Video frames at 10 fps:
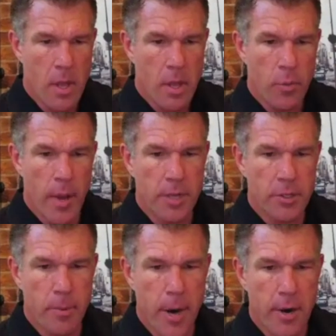Do we
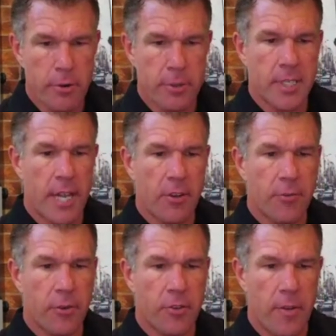also monitor sales
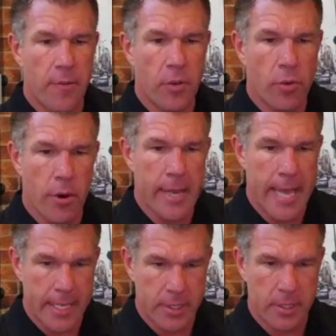versus inventory?
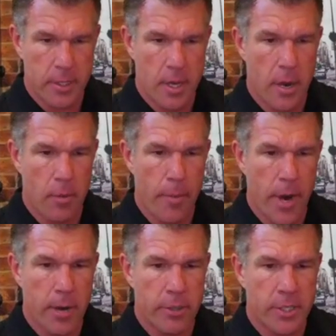Yes, we
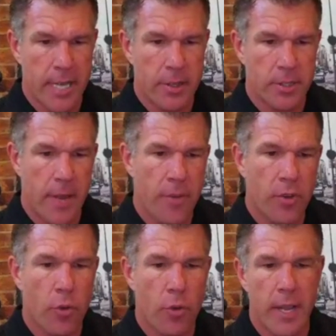monitor sales.
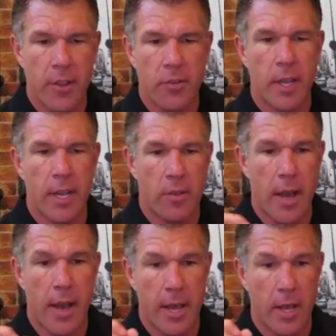Inventory is
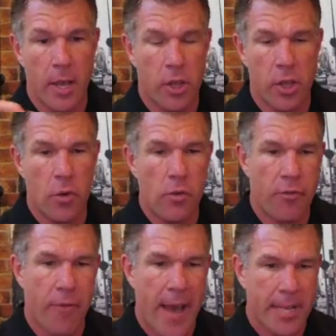a huge
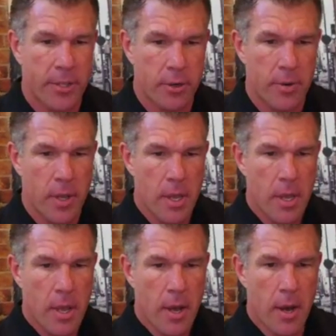factor.
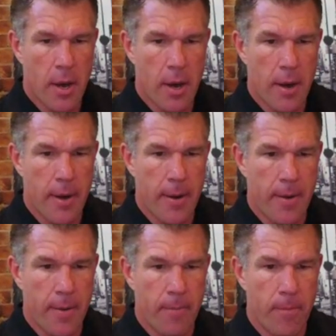
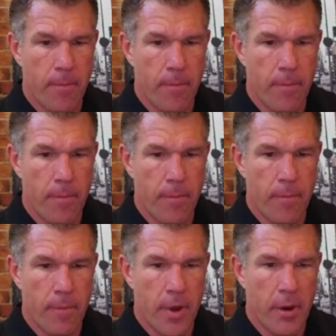
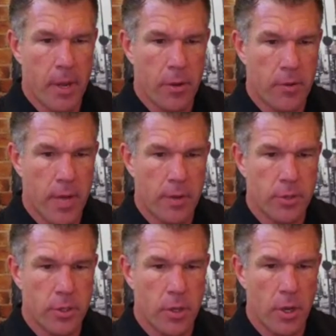Very good,
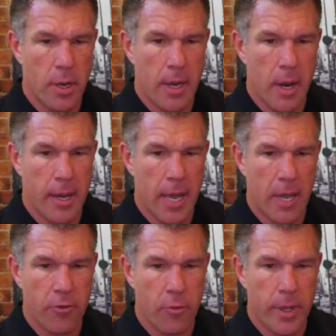sounds good. Okay,
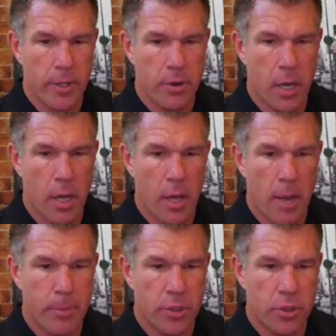here's a realtor in
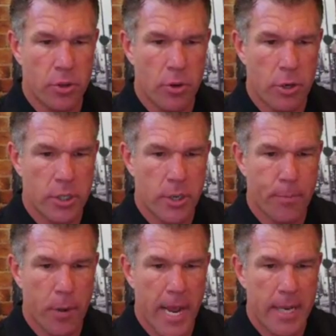Columbus, Georgia,
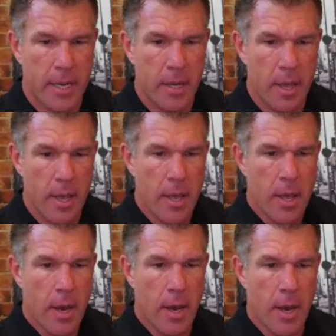Brandon.
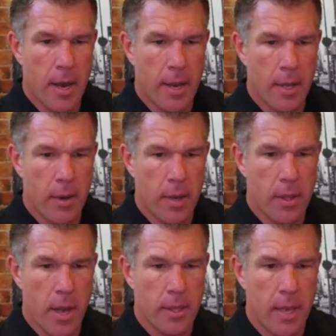You can
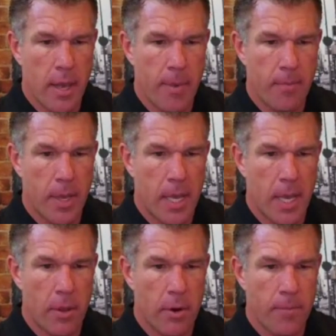talk to him,
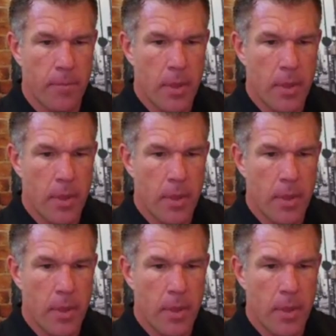killer.